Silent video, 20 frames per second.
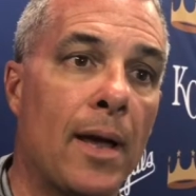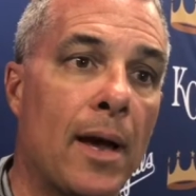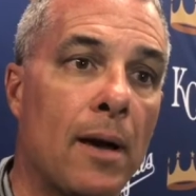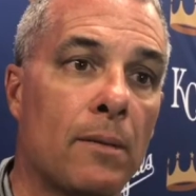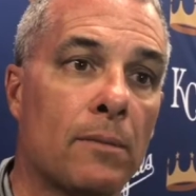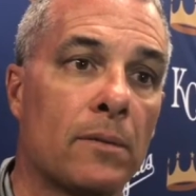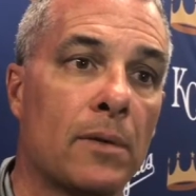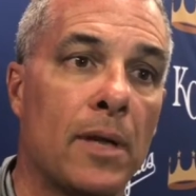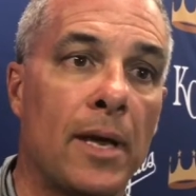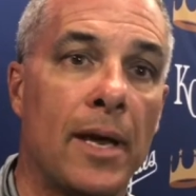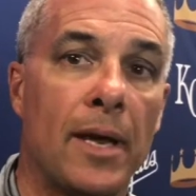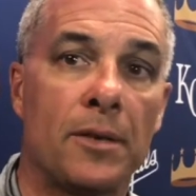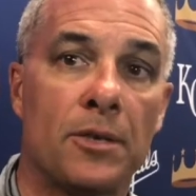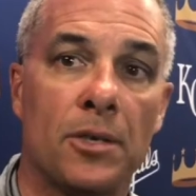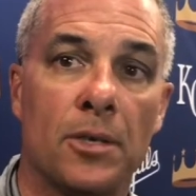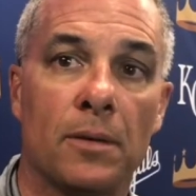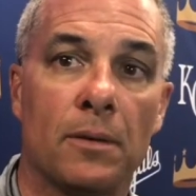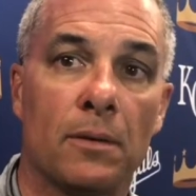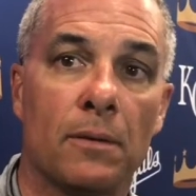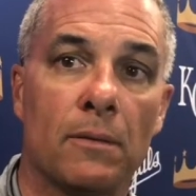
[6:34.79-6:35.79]
out
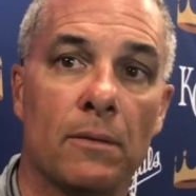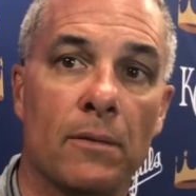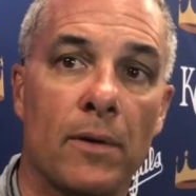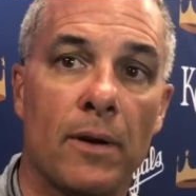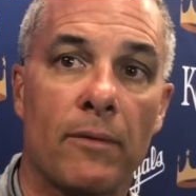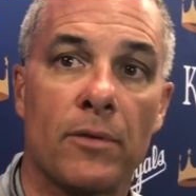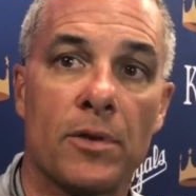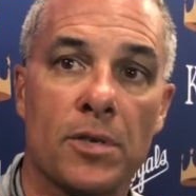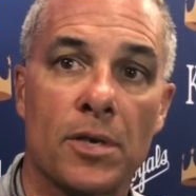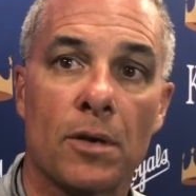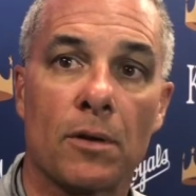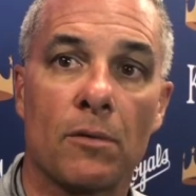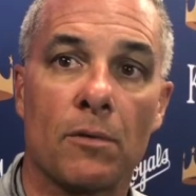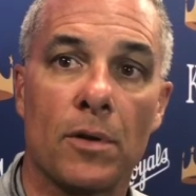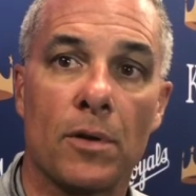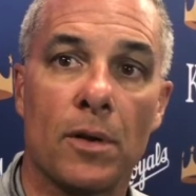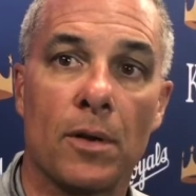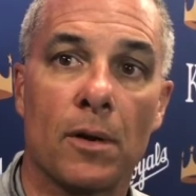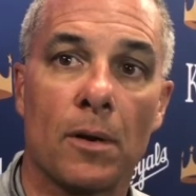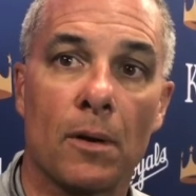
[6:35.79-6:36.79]
catching every single
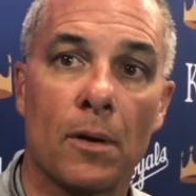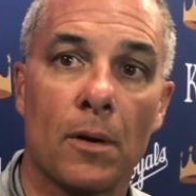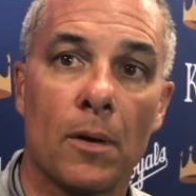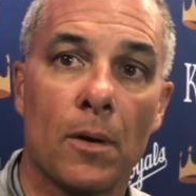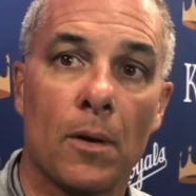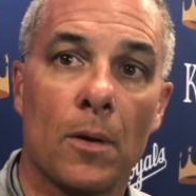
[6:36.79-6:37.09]
year,